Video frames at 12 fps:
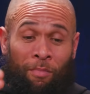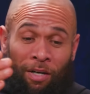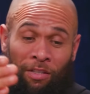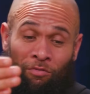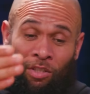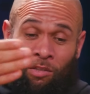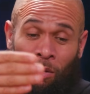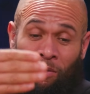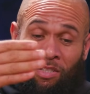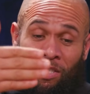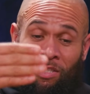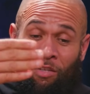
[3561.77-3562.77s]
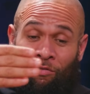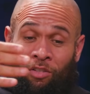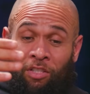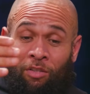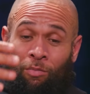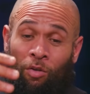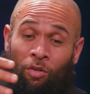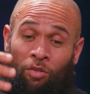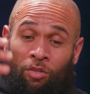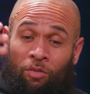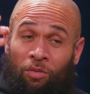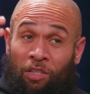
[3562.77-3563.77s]
But the reason why we see it different is
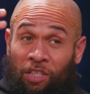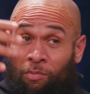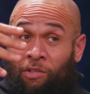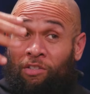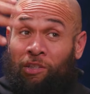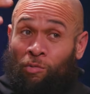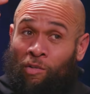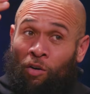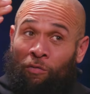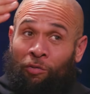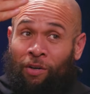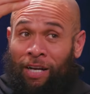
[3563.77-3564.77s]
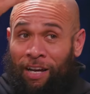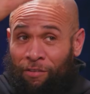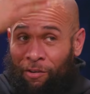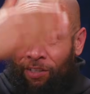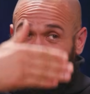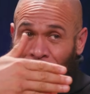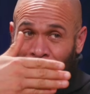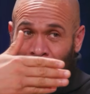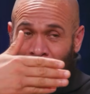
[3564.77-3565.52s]
because the experiences we've gone through in life creates a